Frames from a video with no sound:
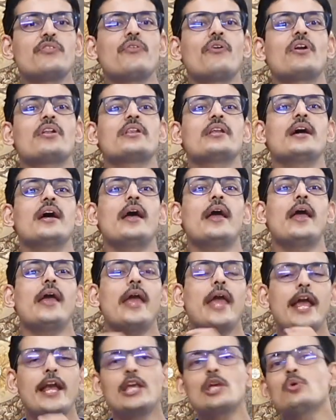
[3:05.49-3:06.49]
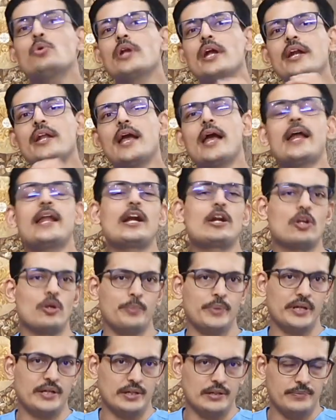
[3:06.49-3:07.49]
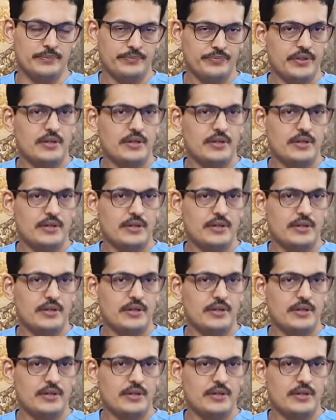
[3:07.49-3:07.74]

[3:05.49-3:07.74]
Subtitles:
for the accurate anatomical.